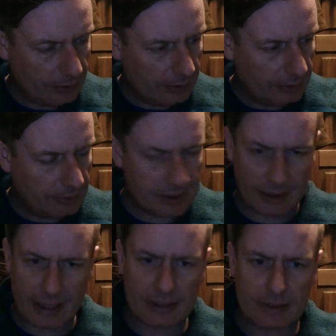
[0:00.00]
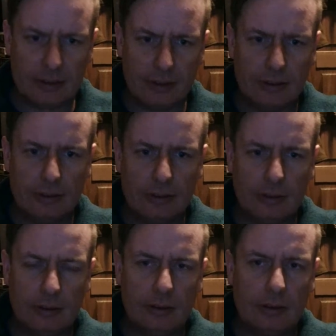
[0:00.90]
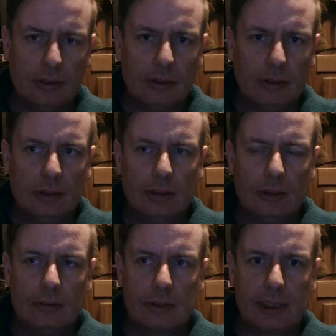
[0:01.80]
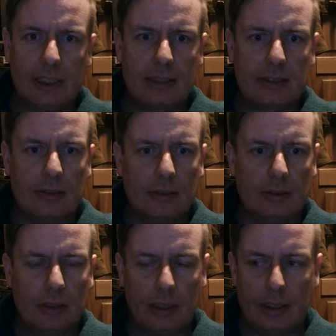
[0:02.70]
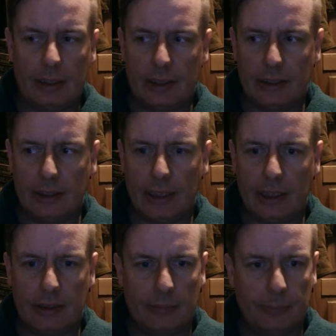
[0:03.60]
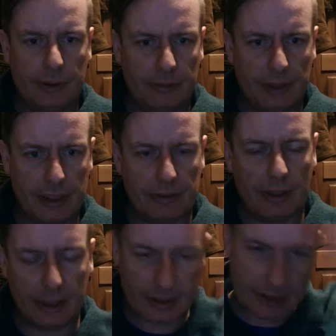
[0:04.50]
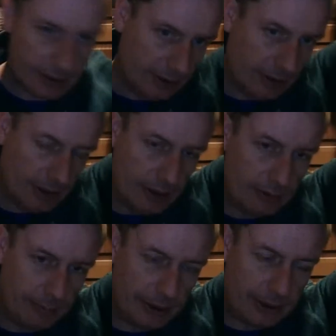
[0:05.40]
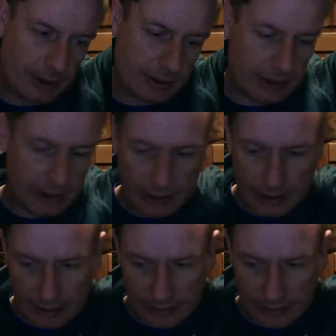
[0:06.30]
Was it Glasgow? Was it Glasgow? I think they had the race riots because the